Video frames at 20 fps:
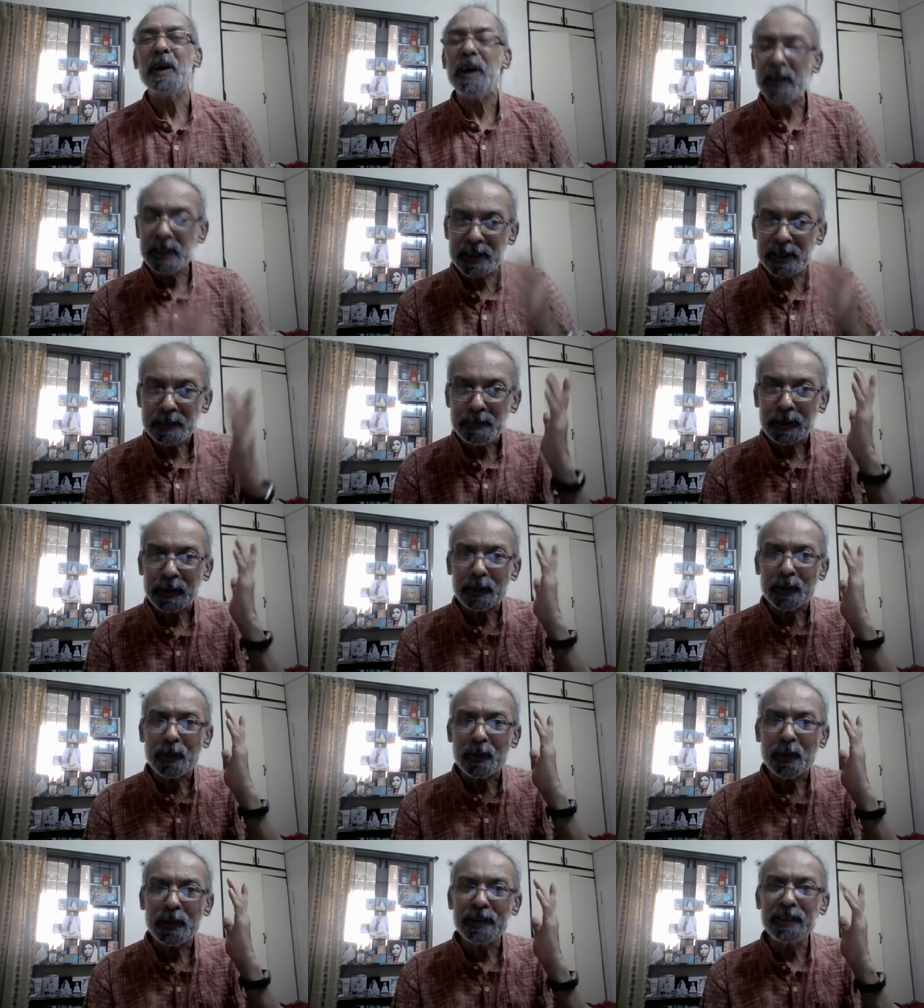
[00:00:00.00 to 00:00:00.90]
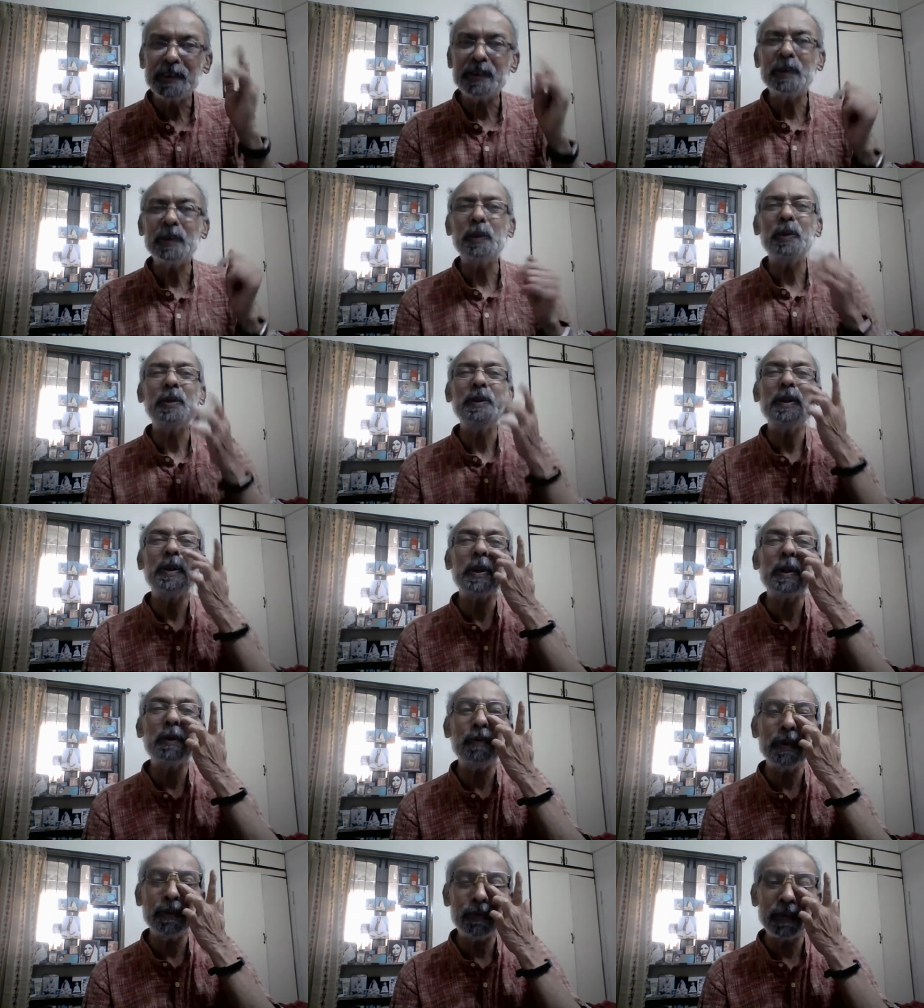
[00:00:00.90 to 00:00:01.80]
Ultimate Lord is the owner
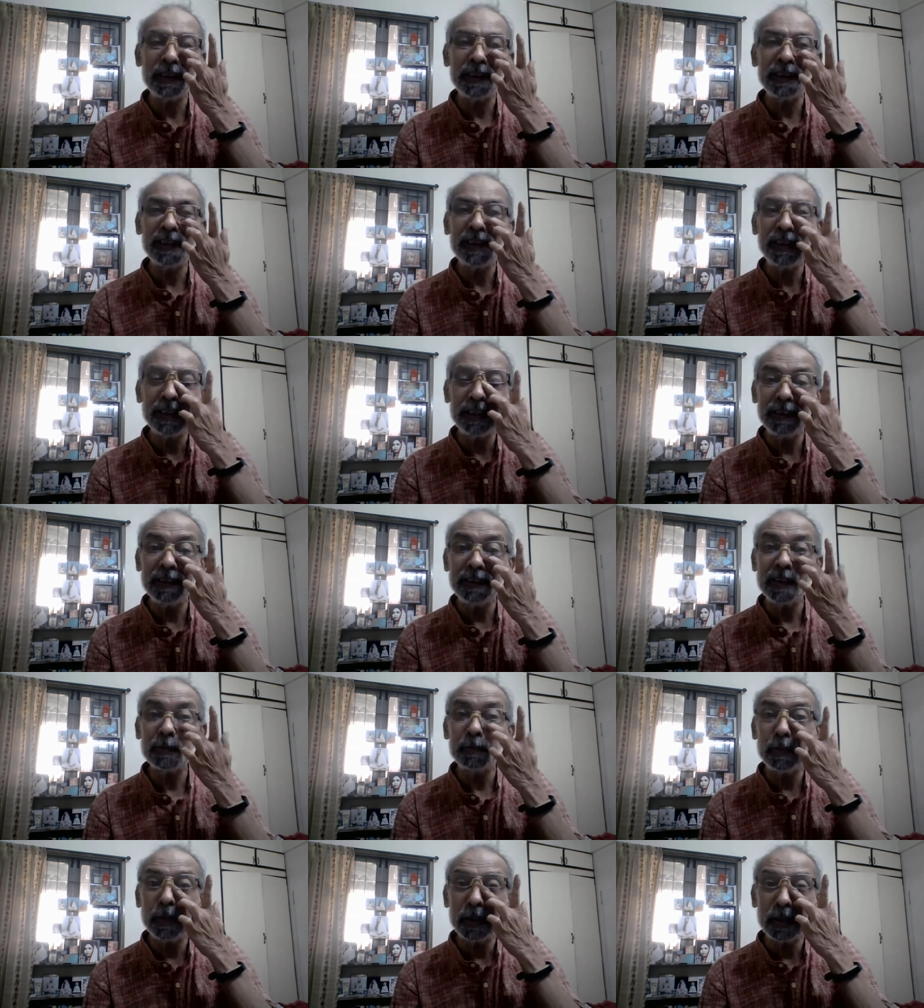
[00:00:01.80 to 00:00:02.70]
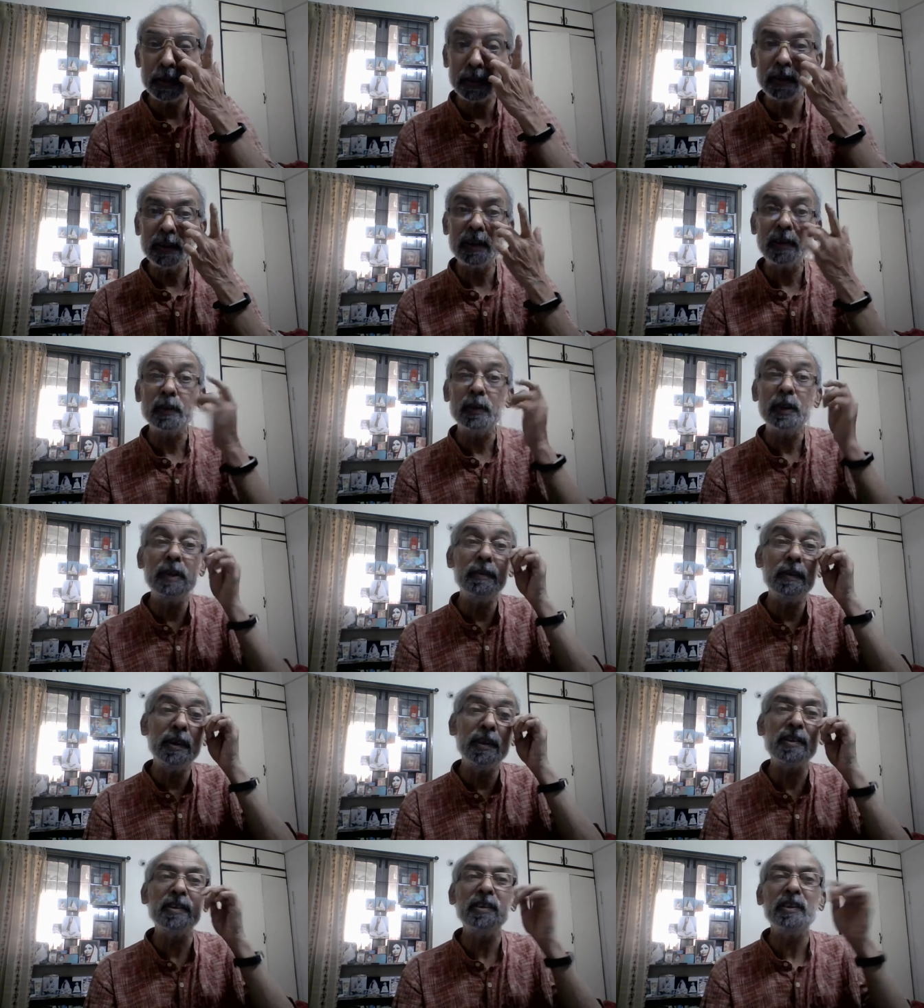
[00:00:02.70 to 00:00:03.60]
of everything in this particular
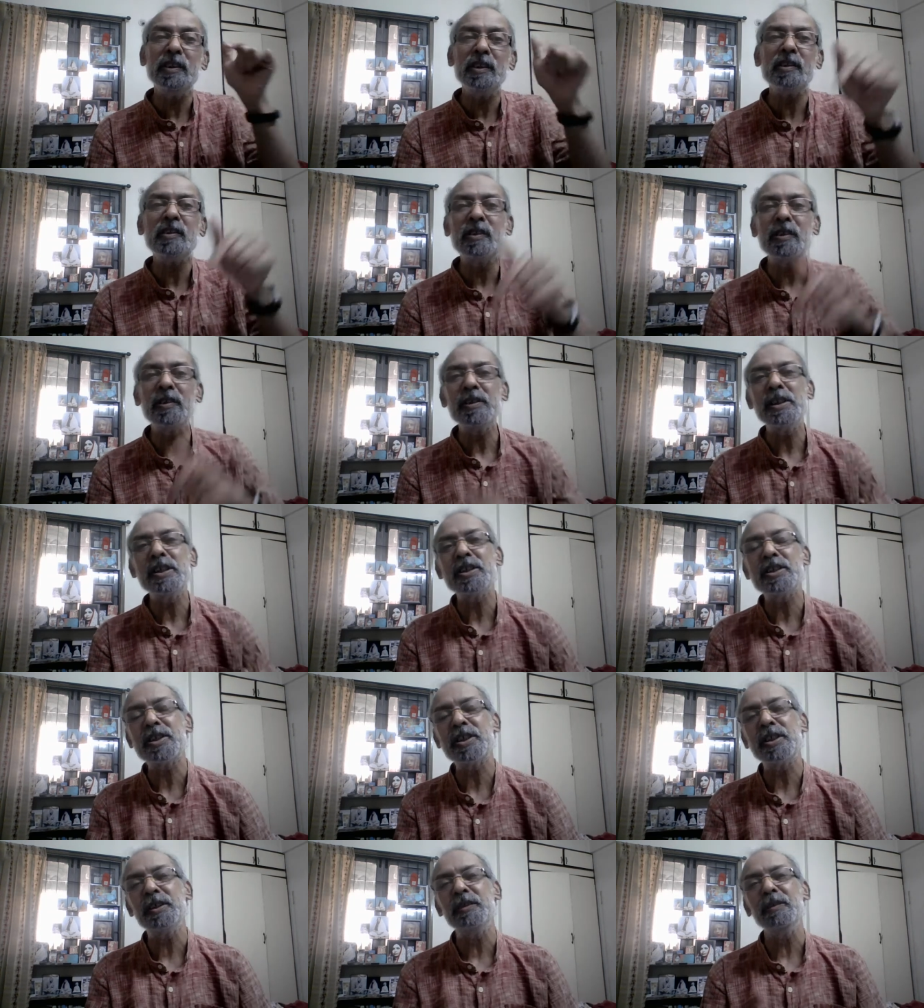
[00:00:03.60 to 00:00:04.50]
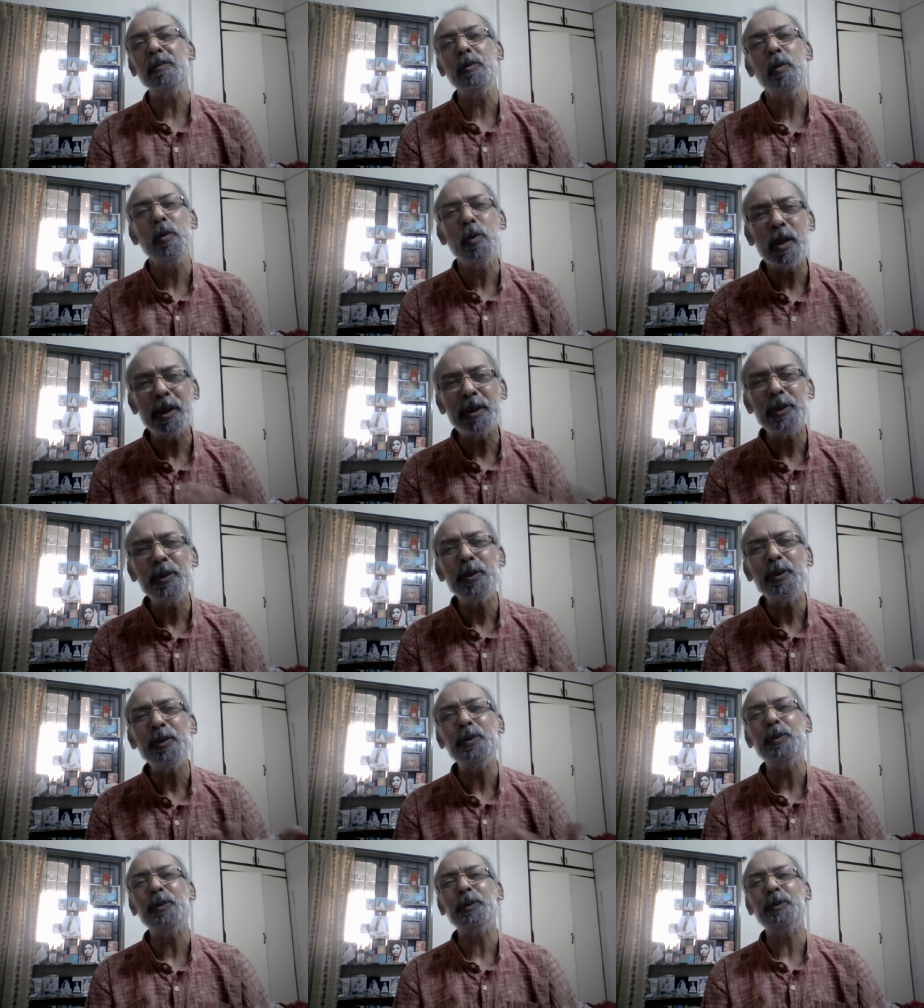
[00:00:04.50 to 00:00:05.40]
universe, in this creation. Who are
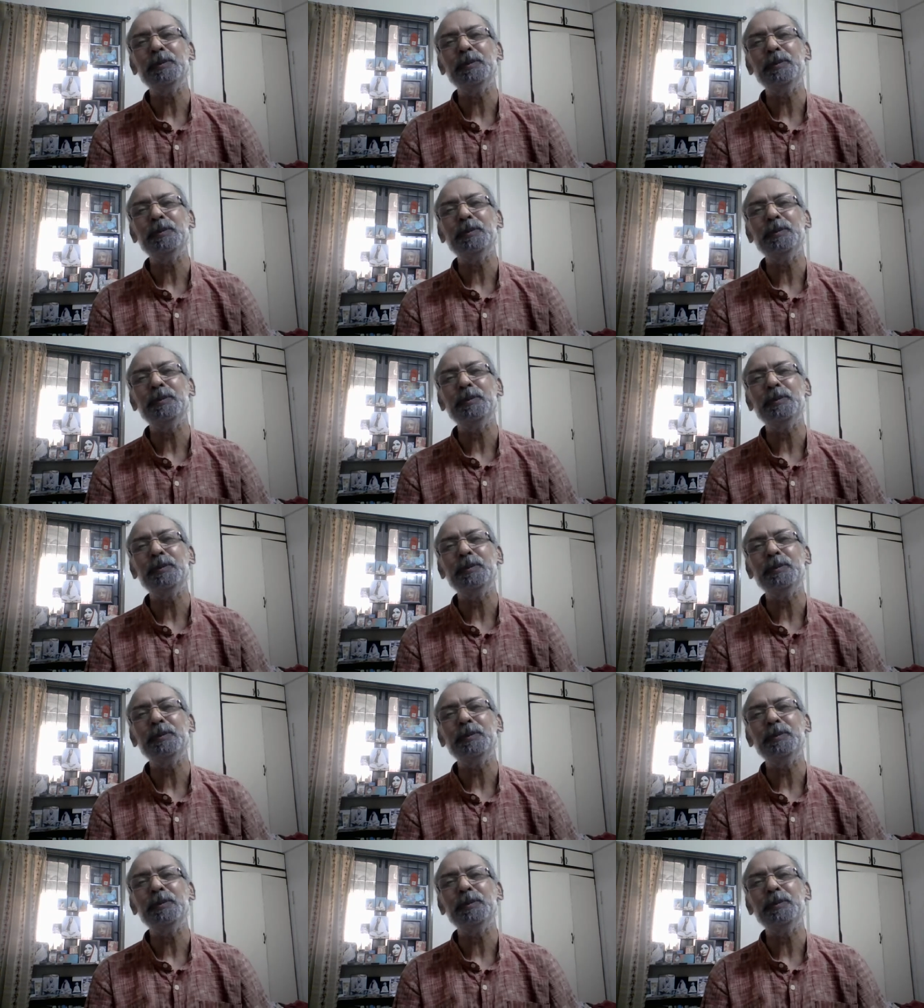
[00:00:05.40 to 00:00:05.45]
you?